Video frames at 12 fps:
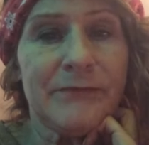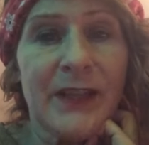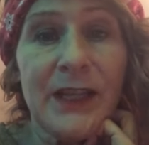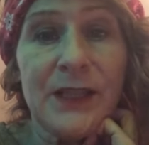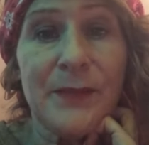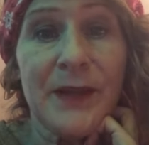
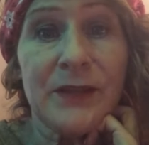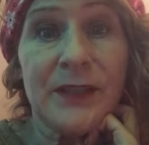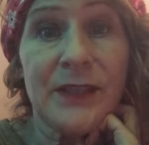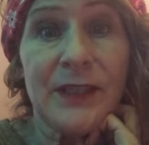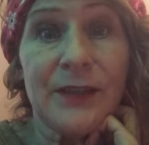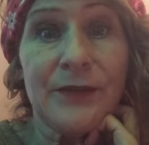thanks,
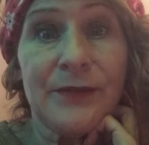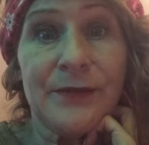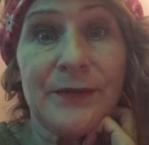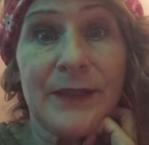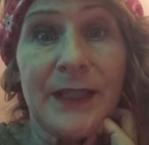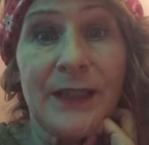Musketeers.
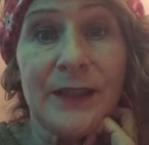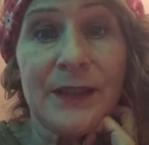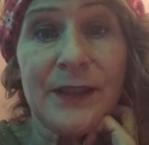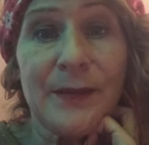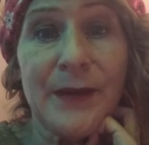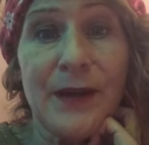See you
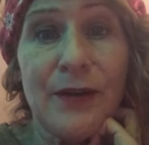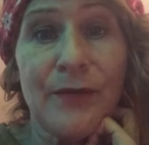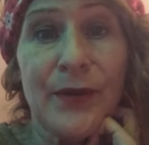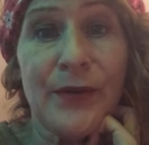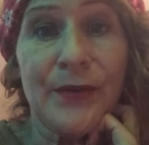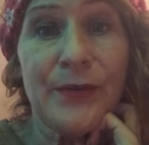
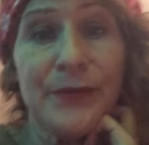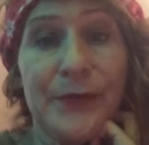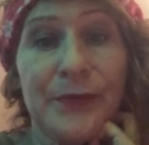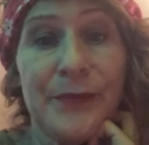tomorrow.